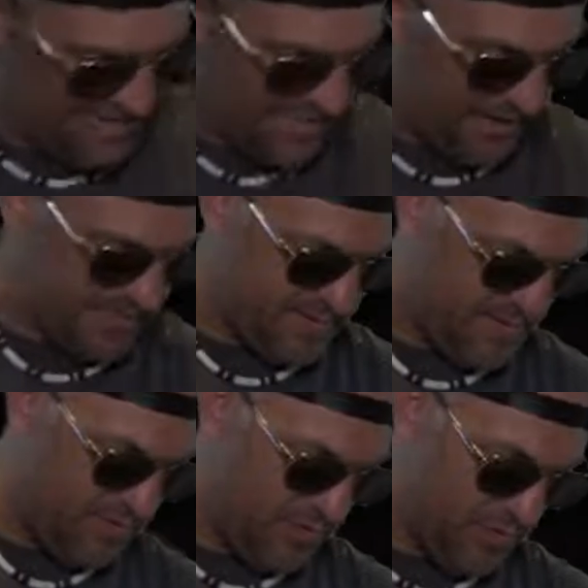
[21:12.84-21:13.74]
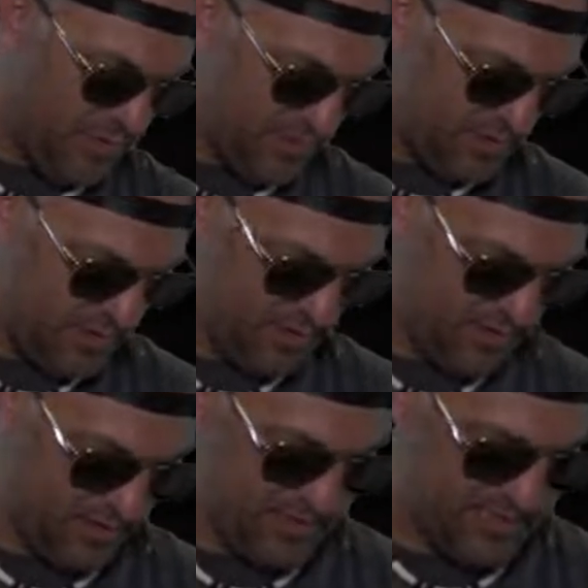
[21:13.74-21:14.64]
doubt it's been used.
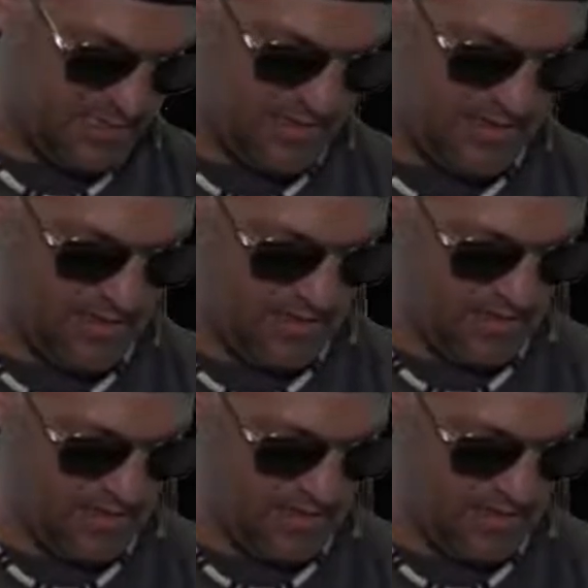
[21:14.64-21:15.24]
Look at this thing.